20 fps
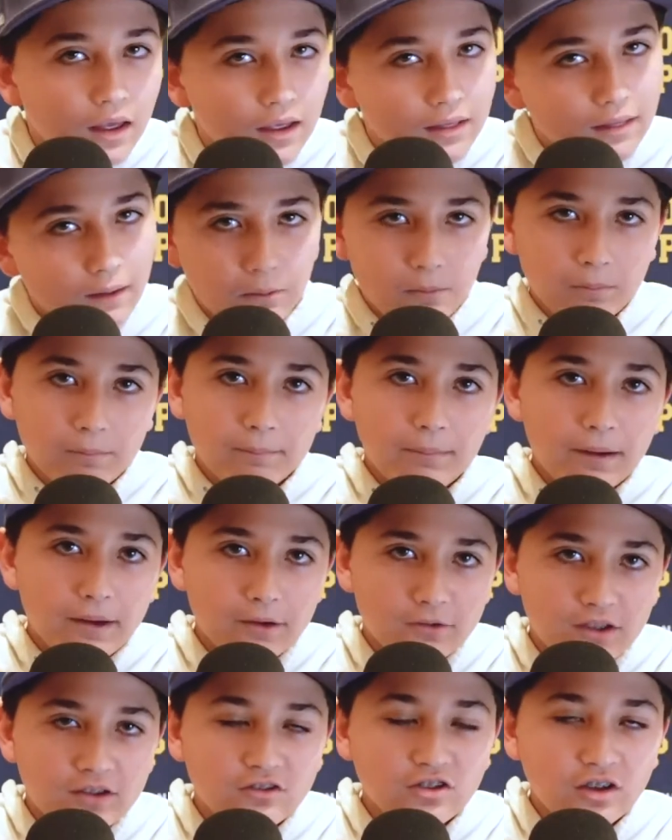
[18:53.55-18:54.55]
there were
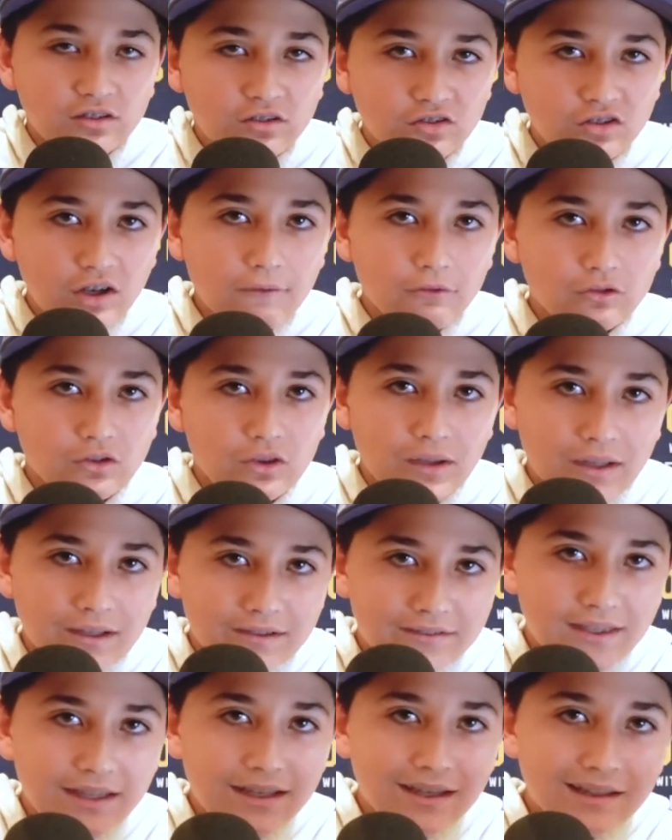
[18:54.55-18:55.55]
players like Justin Jefferson, like
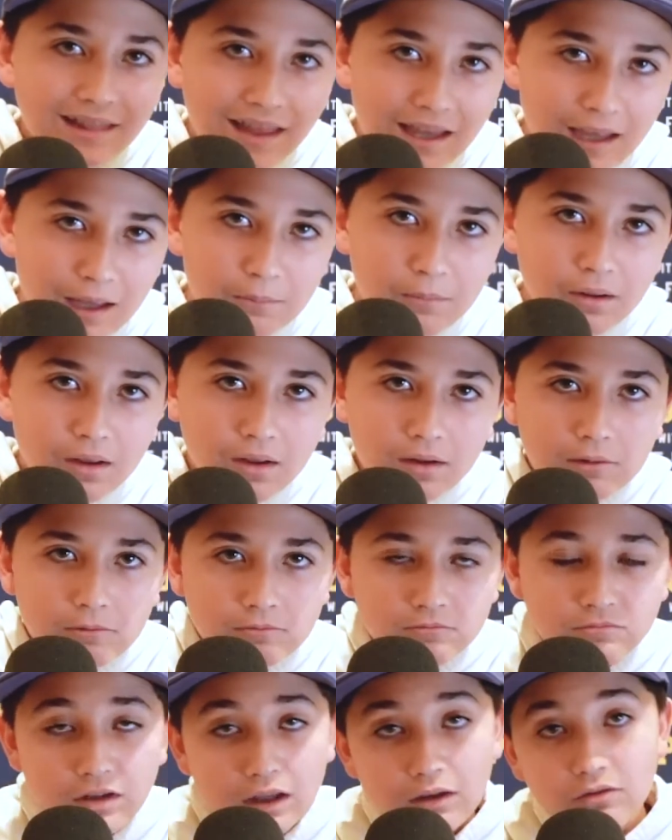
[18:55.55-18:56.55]
CeeDee Lamb,
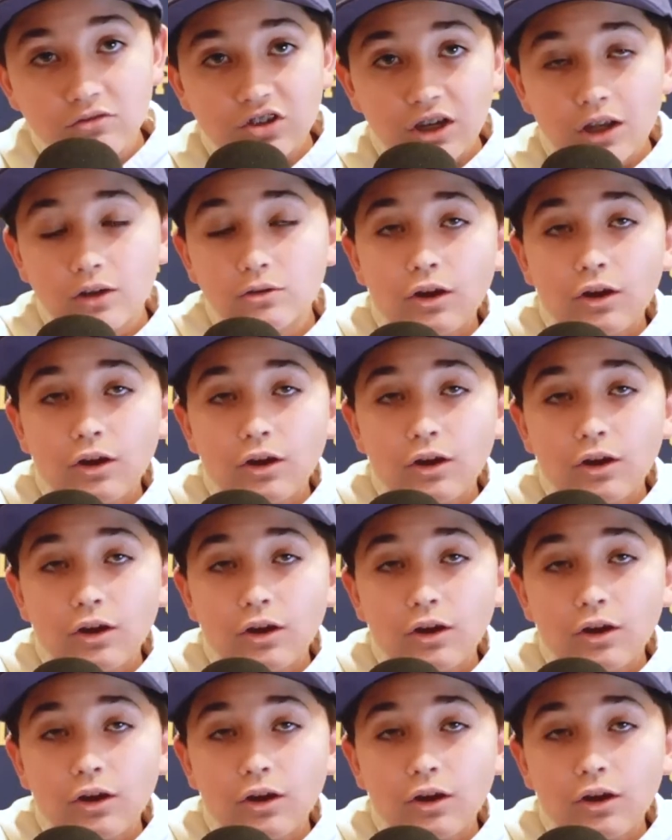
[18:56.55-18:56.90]
even Jalen